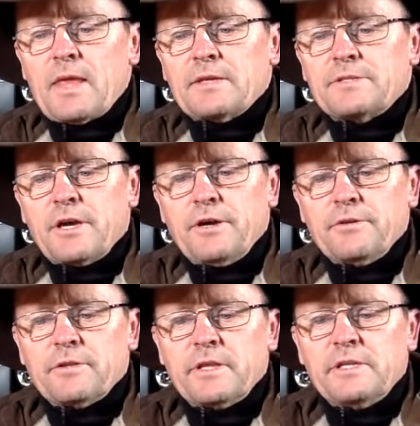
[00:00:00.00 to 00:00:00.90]

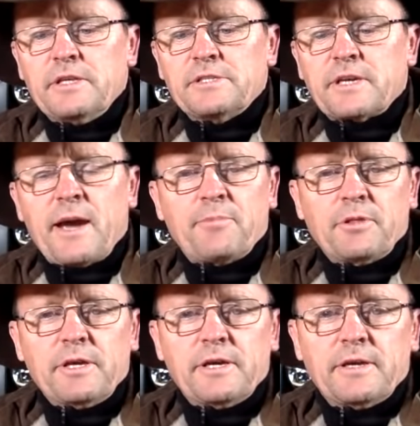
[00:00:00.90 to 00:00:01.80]
So there, there's a couple
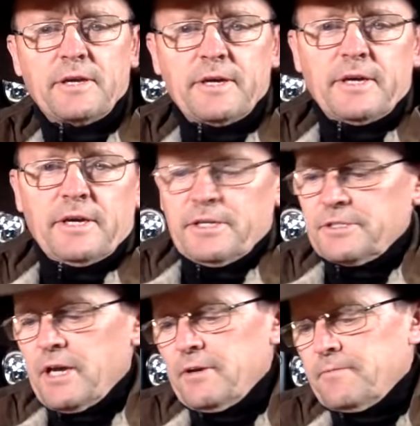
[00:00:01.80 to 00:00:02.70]
there.
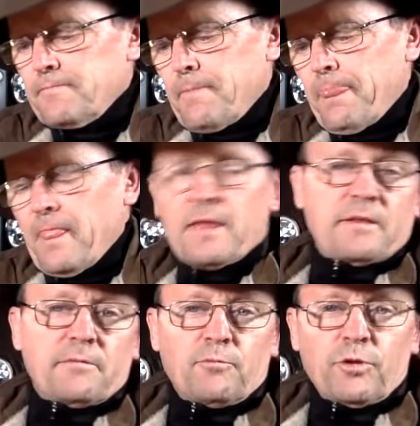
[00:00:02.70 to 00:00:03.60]
So
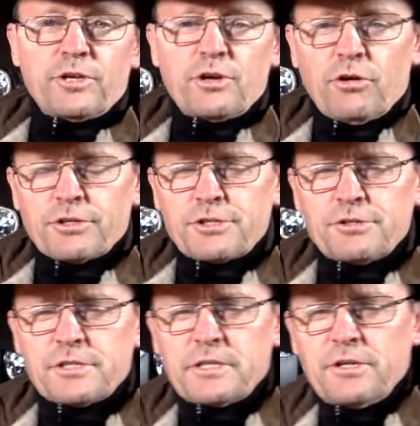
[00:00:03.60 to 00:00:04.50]
what are you guys
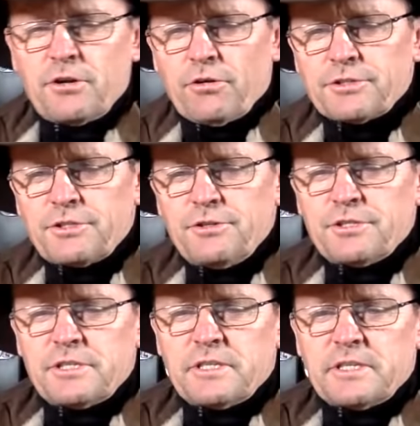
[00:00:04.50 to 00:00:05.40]
using? Are you guys
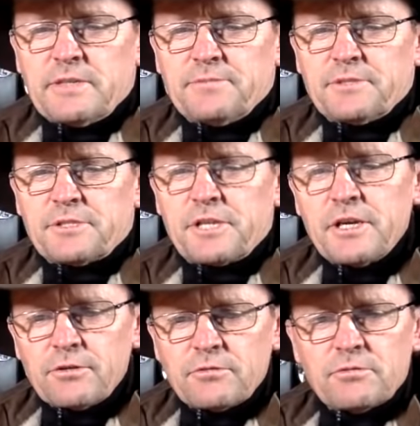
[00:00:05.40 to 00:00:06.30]
using um,
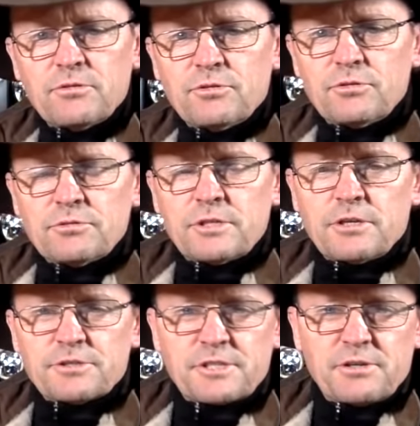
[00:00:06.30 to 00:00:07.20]
steel, or you
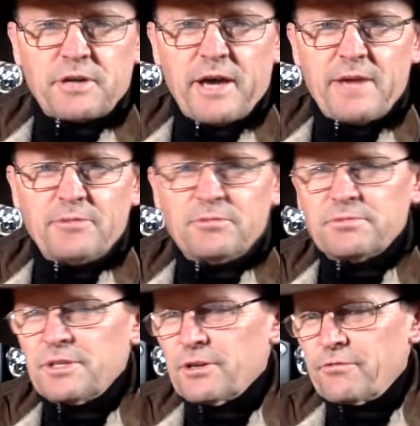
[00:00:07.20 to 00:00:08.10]
got steel cable?
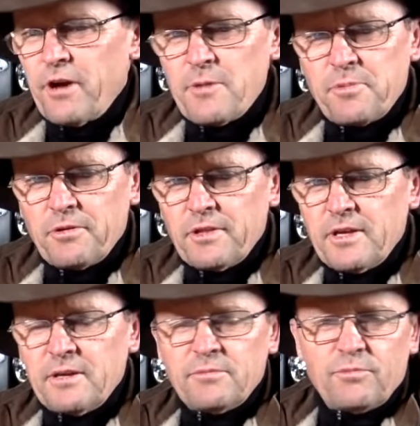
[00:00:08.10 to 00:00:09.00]
You got a rope on
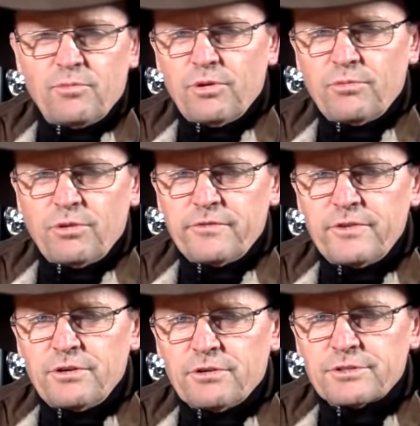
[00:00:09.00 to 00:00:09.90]
there? What What have
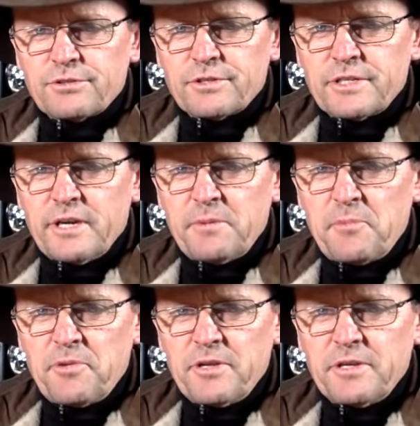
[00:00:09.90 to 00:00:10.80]
you guys got? You know, we're
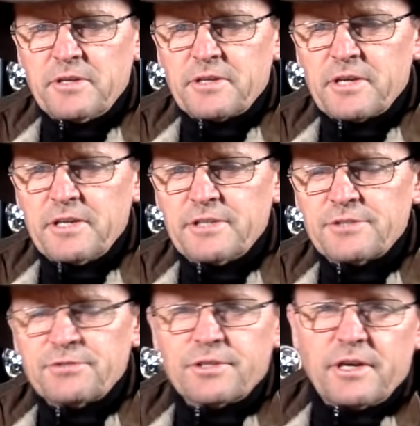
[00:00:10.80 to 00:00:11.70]
pretty keen to
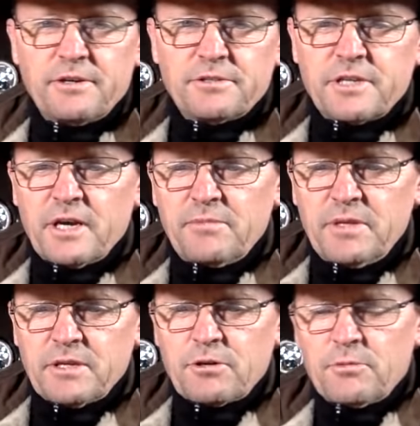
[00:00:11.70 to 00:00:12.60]
sort of know. Chuck them
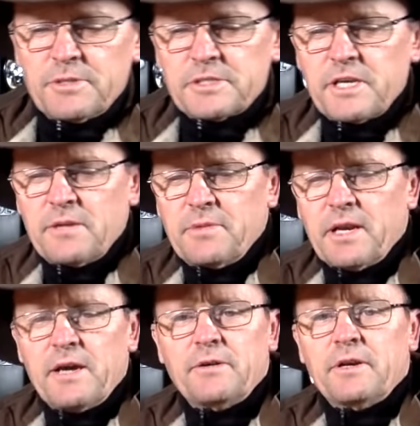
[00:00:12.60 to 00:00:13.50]
in the comments down
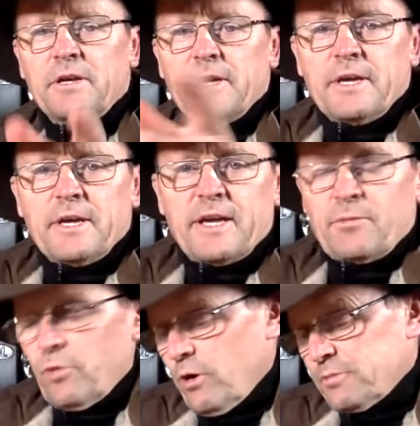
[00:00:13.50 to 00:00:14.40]
below, and
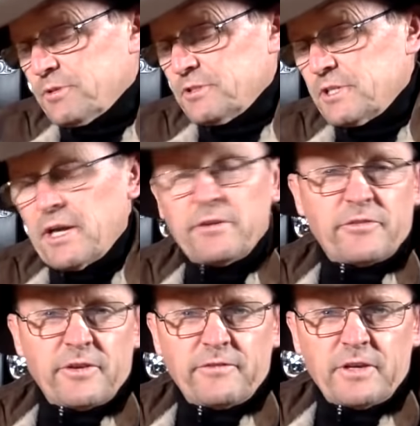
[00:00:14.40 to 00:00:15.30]
and what options you know?
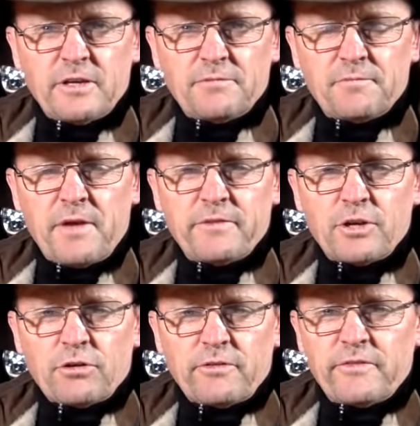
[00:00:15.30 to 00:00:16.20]
If, have you have you
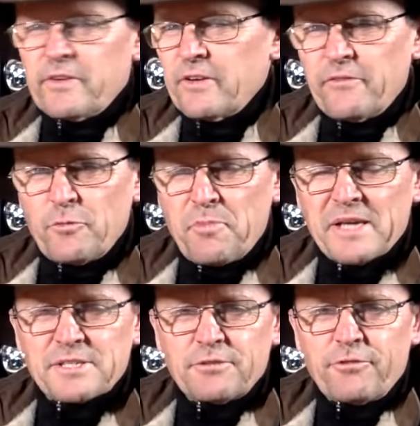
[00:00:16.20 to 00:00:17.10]
got have you ever
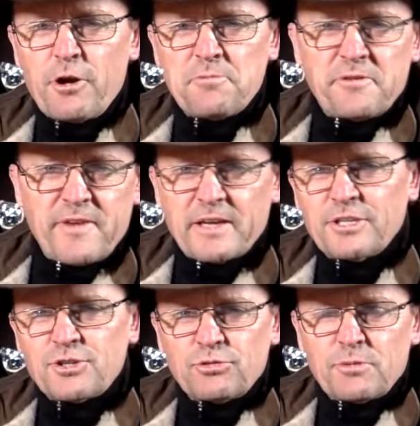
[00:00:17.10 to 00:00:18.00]
busted a rope? Have you had to
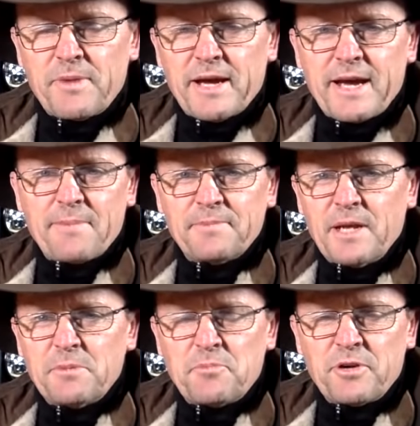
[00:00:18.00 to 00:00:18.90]
join it back up? You
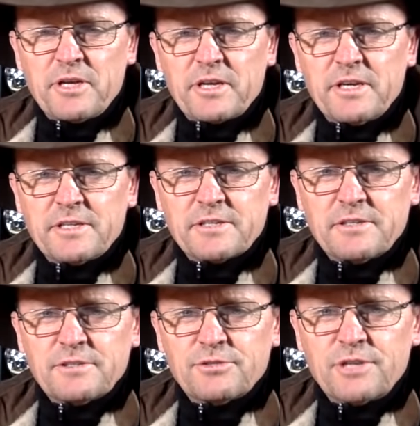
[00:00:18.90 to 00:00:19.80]
know, be pretty keen
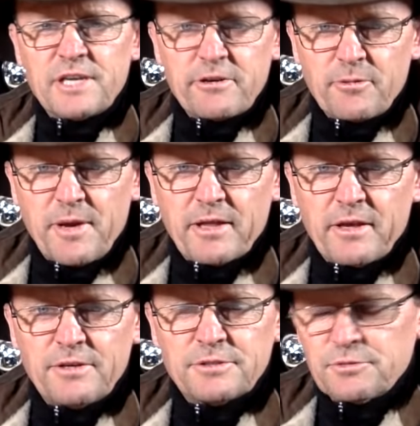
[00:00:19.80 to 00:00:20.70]
to sort of hear about
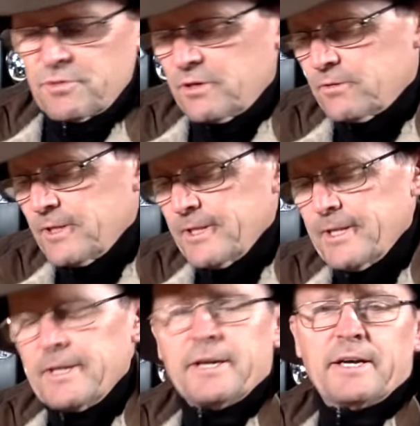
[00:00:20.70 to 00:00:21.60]
those as well.
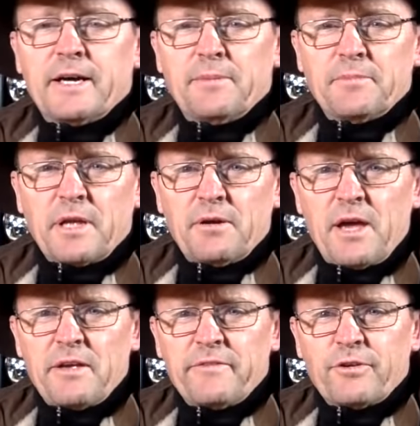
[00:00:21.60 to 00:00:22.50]
Um, you know, how
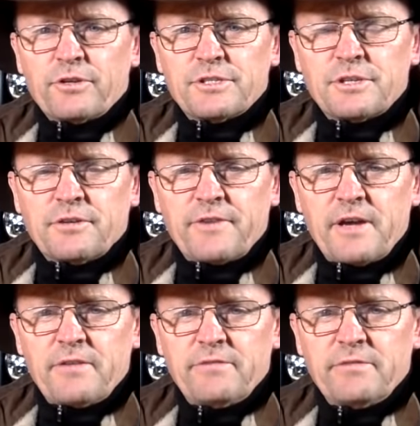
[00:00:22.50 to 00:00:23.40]
you've got yourself
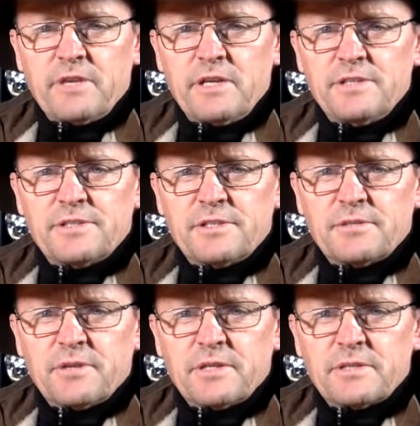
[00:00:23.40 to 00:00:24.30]
out of any
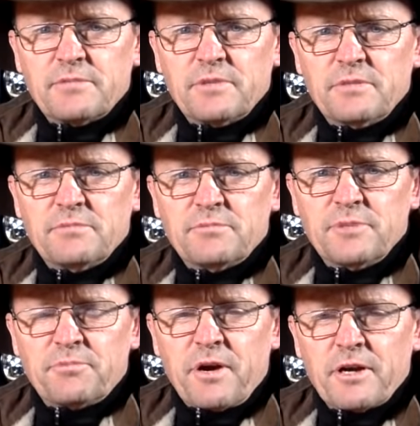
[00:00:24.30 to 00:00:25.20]
situation with
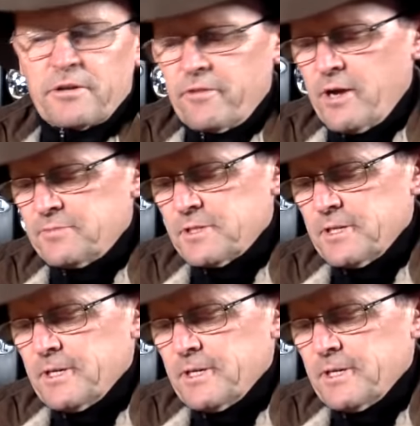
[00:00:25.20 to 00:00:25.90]
with broken ropes.